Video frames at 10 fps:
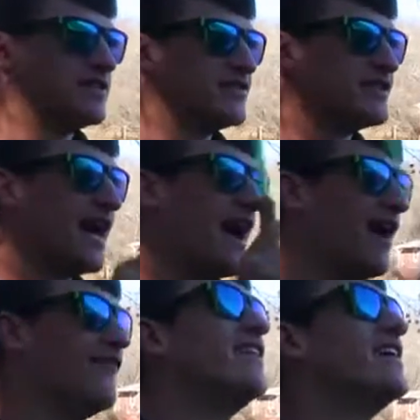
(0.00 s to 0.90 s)
single
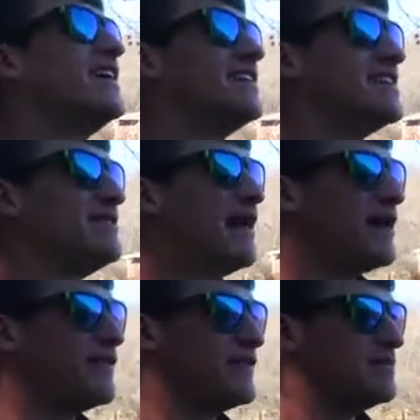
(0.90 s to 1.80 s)
time, doesn't
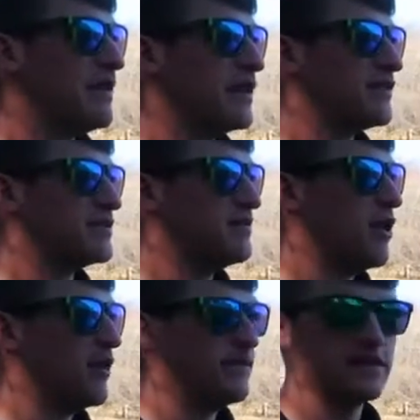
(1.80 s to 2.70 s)
matter if it's big or
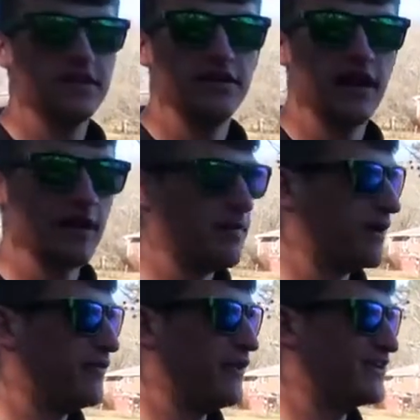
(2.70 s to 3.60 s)
small, it feels like you got a
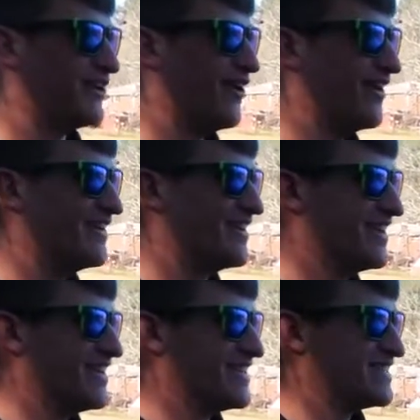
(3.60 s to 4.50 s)
big fish on.
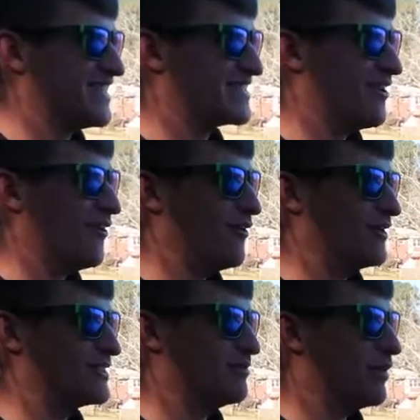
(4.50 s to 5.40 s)
So that's
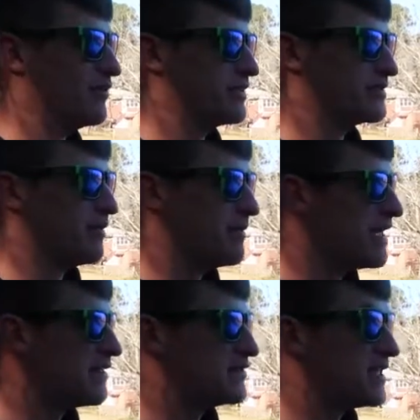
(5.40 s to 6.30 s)
always a bonus. But
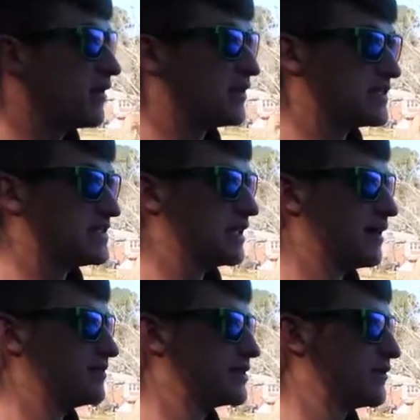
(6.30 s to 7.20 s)
man, they're tearing this thing
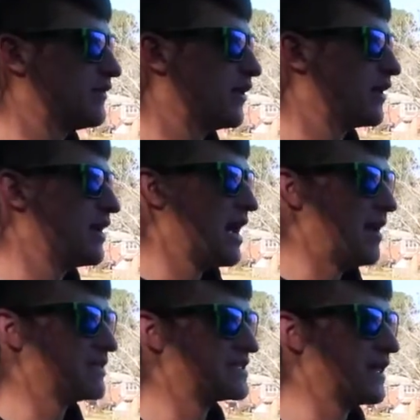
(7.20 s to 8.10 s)
up so far.
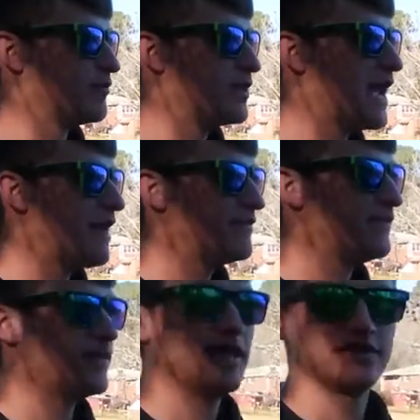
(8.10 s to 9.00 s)
I'm excited. We haven't
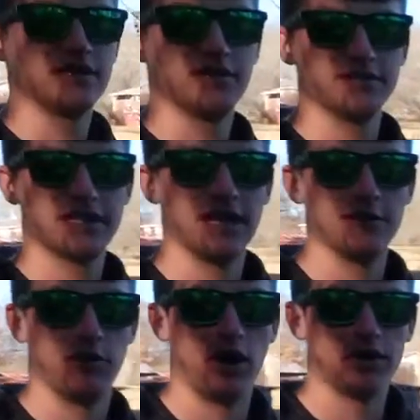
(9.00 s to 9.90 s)
even hit the good side
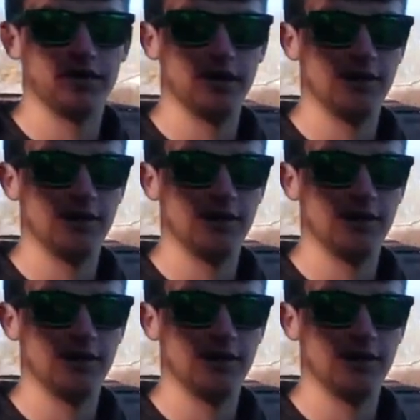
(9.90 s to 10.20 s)
of the pond